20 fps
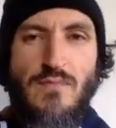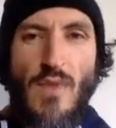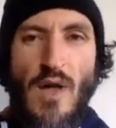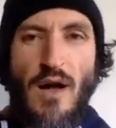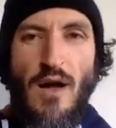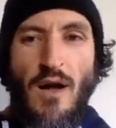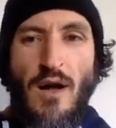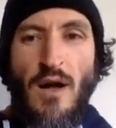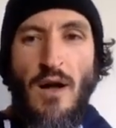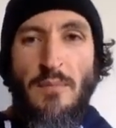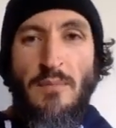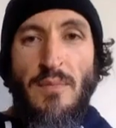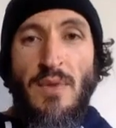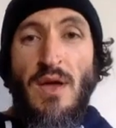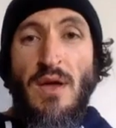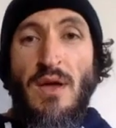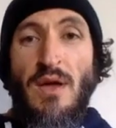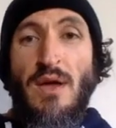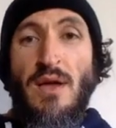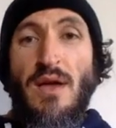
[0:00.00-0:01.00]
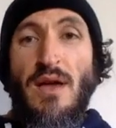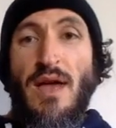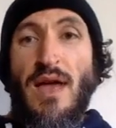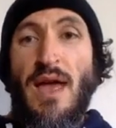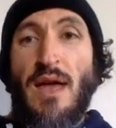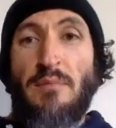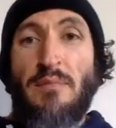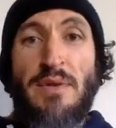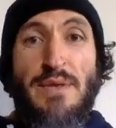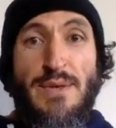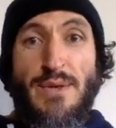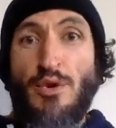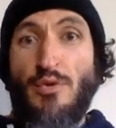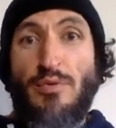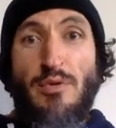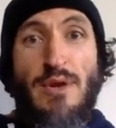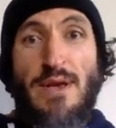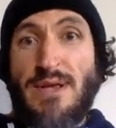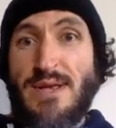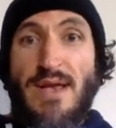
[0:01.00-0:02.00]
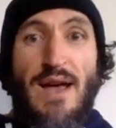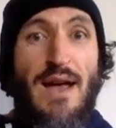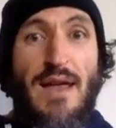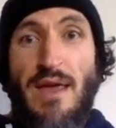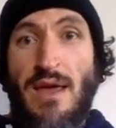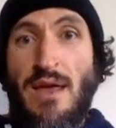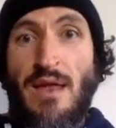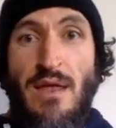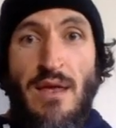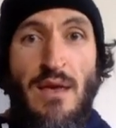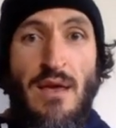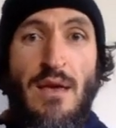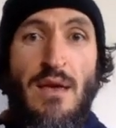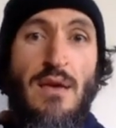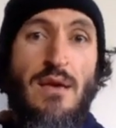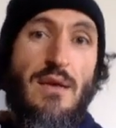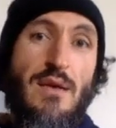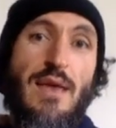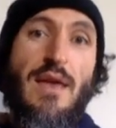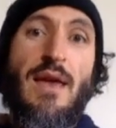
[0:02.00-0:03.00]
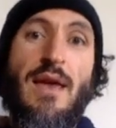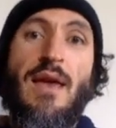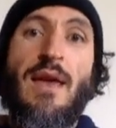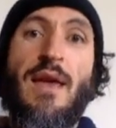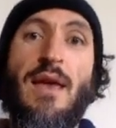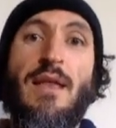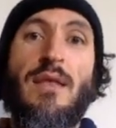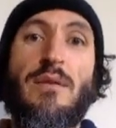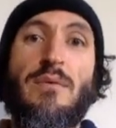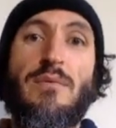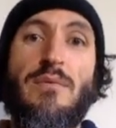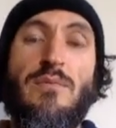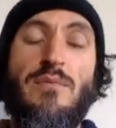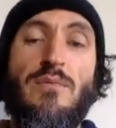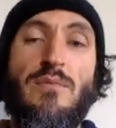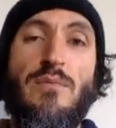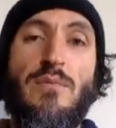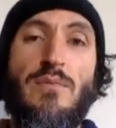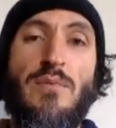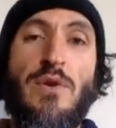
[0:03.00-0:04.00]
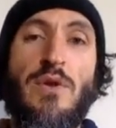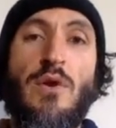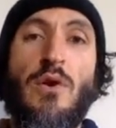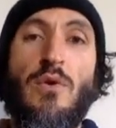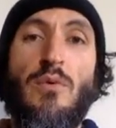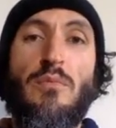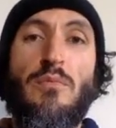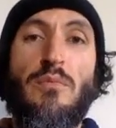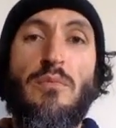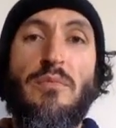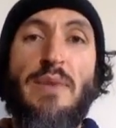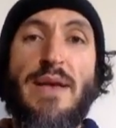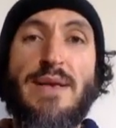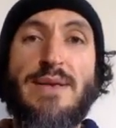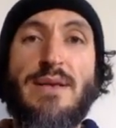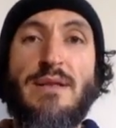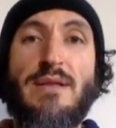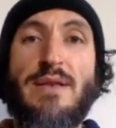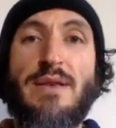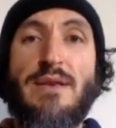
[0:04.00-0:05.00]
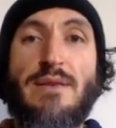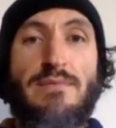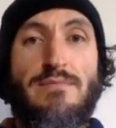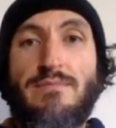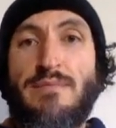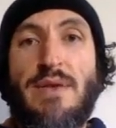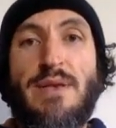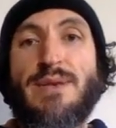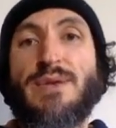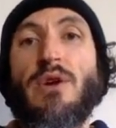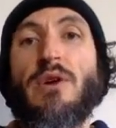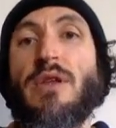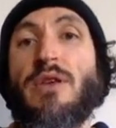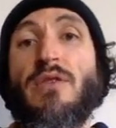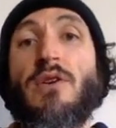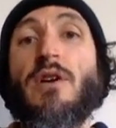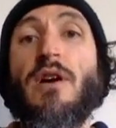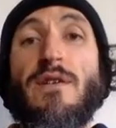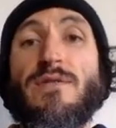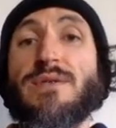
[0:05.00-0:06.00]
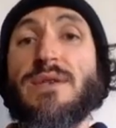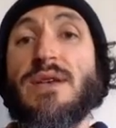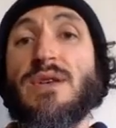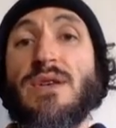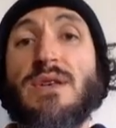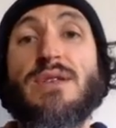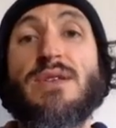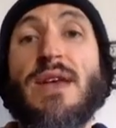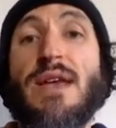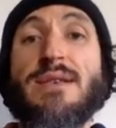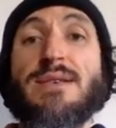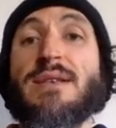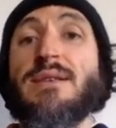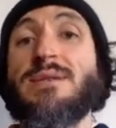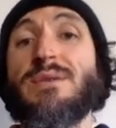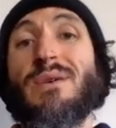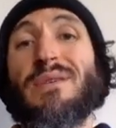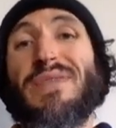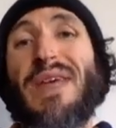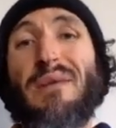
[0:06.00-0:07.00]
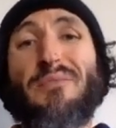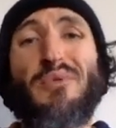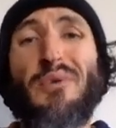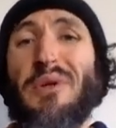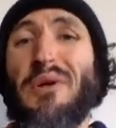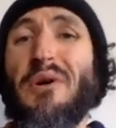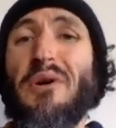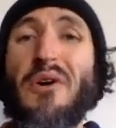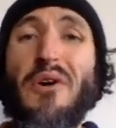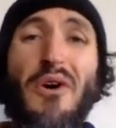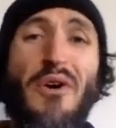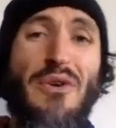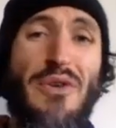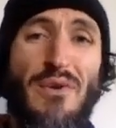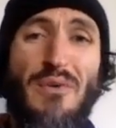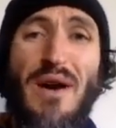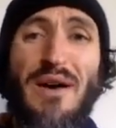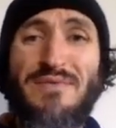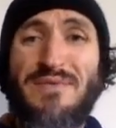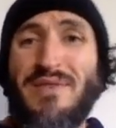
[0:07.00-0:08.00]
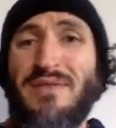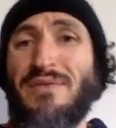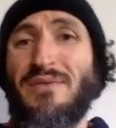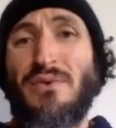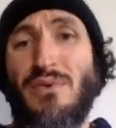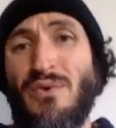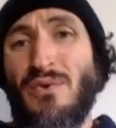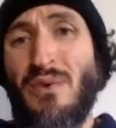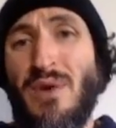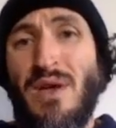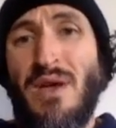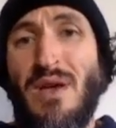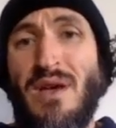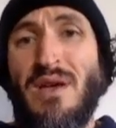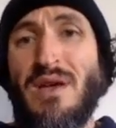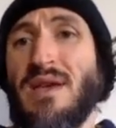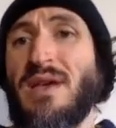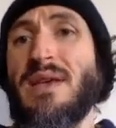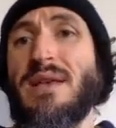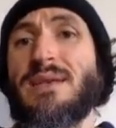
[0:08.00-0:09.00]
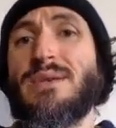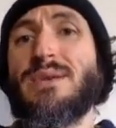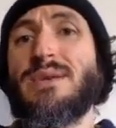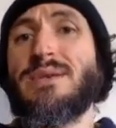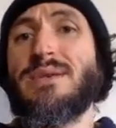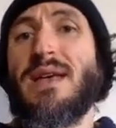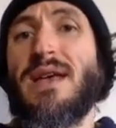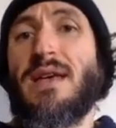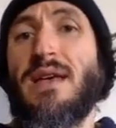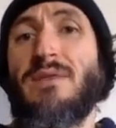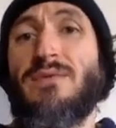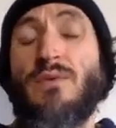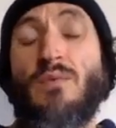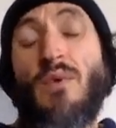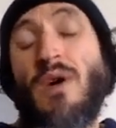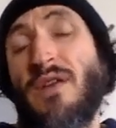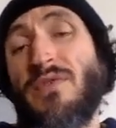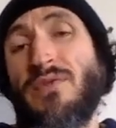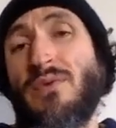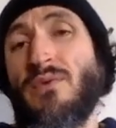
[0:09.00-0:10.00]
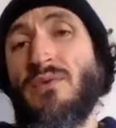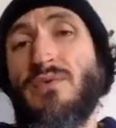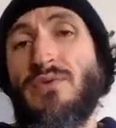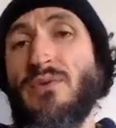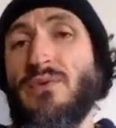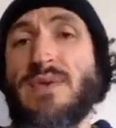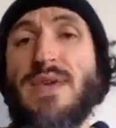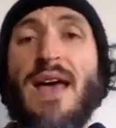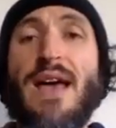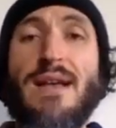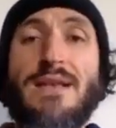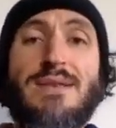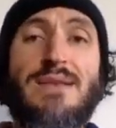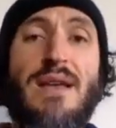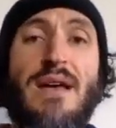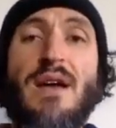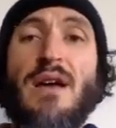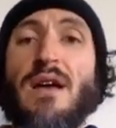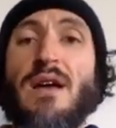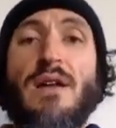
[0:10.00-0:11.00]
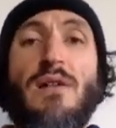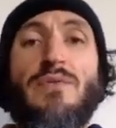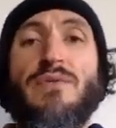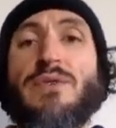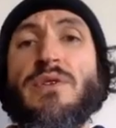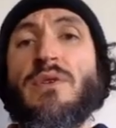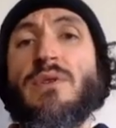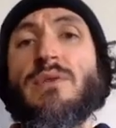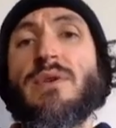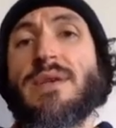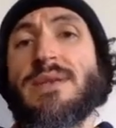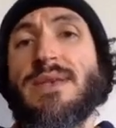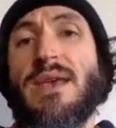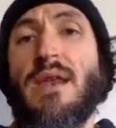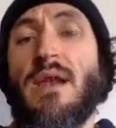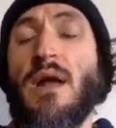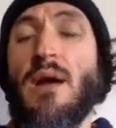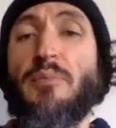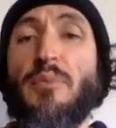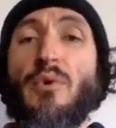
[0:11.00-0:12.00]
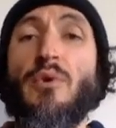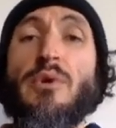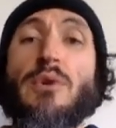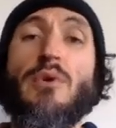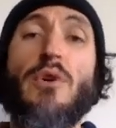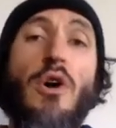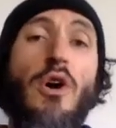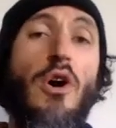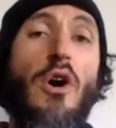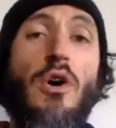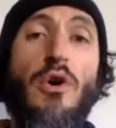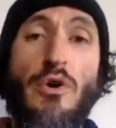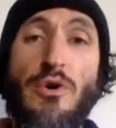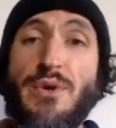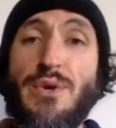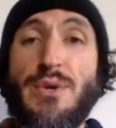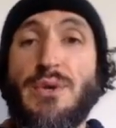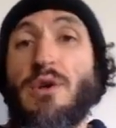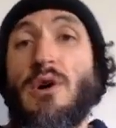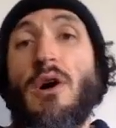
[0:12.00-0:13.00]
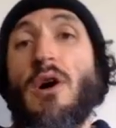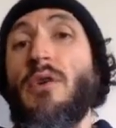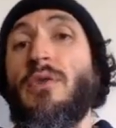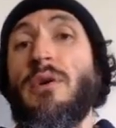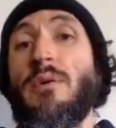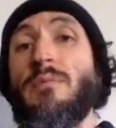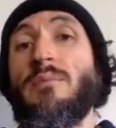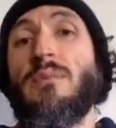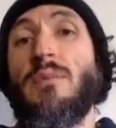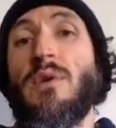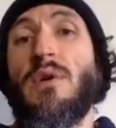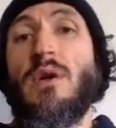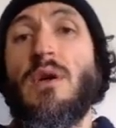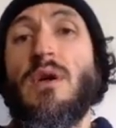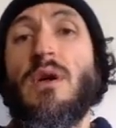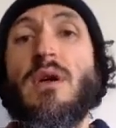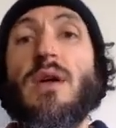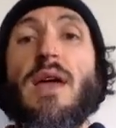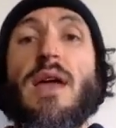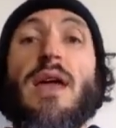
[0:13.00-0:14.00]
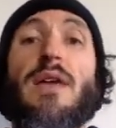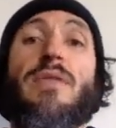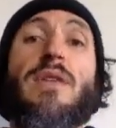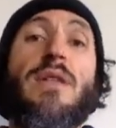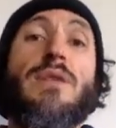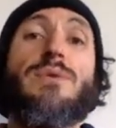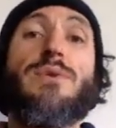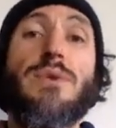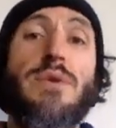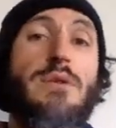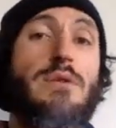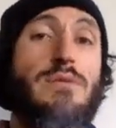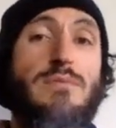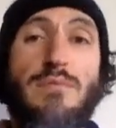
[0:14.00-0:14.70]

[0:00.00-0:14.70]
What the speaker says: and been super excited and, basically is starting the conversation, chasing. So at that point, all you have to do is just like, if you want through text, you can set it up, or you just call them, and then you just,